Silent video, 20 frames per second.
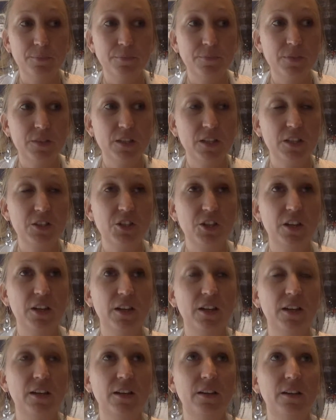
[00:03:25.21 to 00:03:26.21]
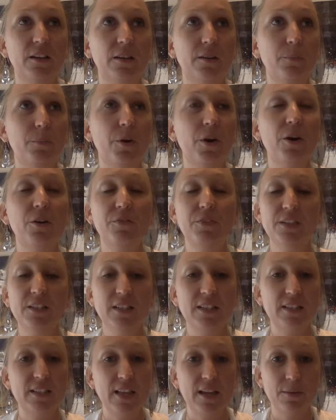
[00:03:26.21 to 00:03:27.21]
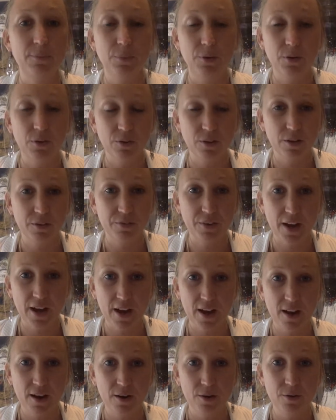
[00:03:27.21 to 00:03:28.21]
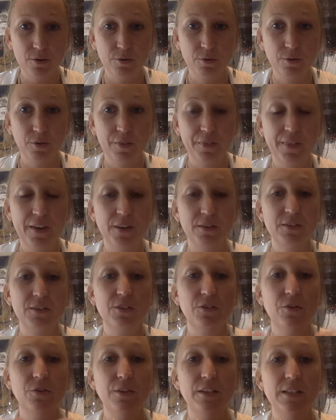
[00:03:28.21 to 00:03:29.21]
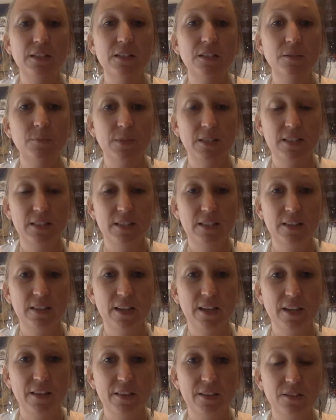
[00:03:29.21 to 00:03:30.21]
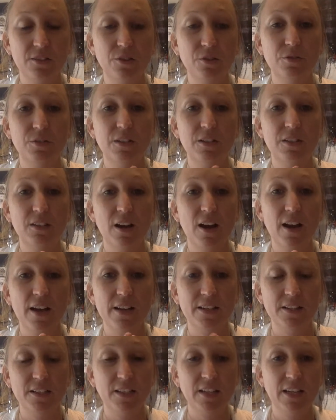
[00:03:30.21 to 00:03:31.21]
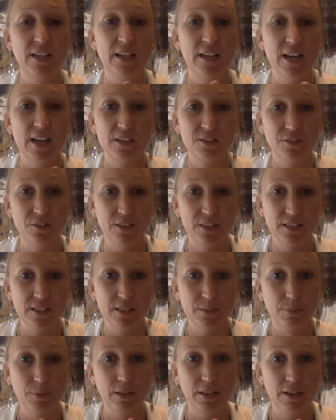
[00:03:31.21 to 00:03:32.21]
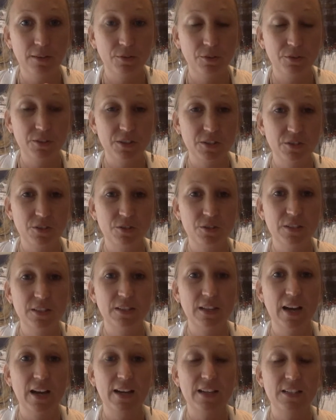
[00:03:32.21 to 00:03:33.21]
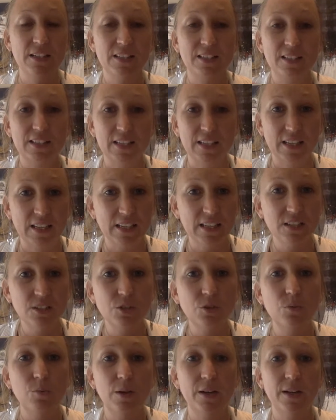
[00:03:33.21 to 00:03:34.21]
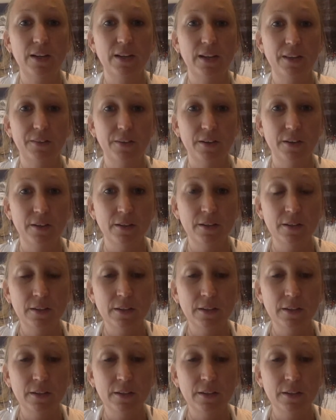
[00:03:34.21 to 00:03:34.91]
such a perfect example of how there is no intimacy there. There's no desire to connect on a deeper level. There's no desire to see into one another.